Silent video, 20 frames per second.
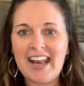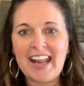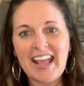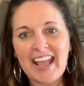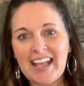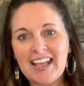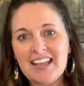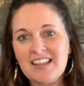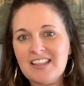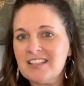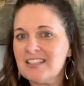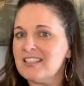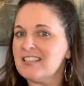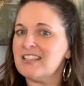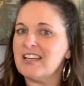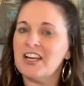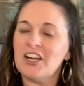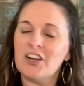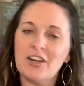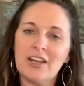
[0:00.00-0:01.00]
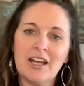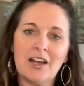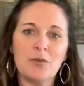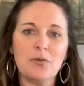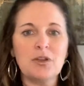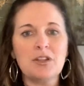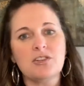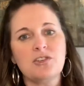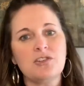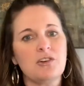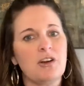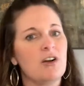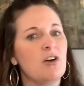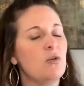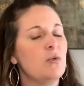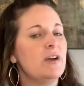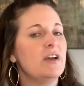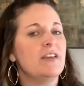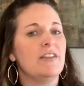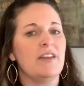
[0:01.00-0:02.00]
hey, this is an area I really struggle
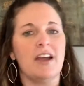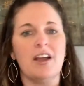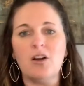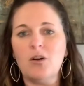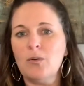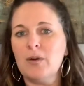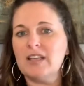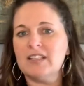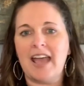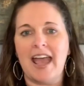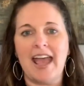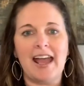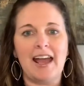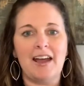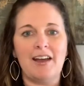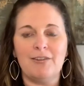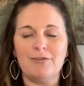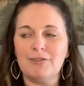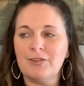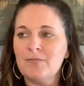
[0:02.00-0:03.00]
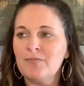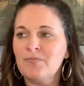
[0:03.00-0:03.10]
with, I always have.